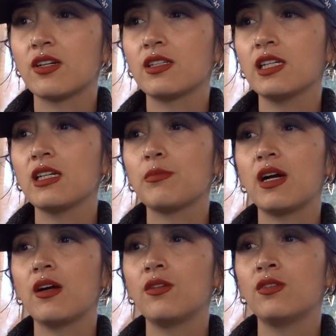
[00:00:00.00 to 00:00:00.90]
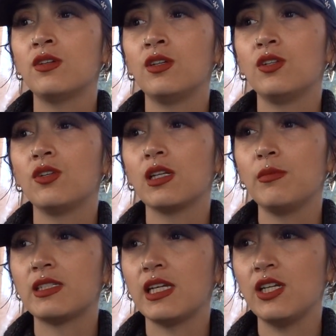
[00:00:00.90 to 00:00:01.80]
Start thinking about your
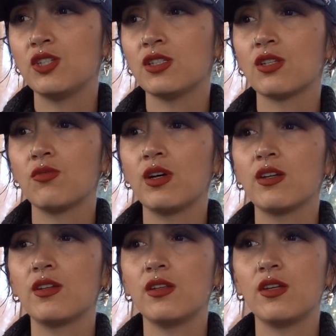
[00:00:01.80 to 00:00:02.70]
limitations and whether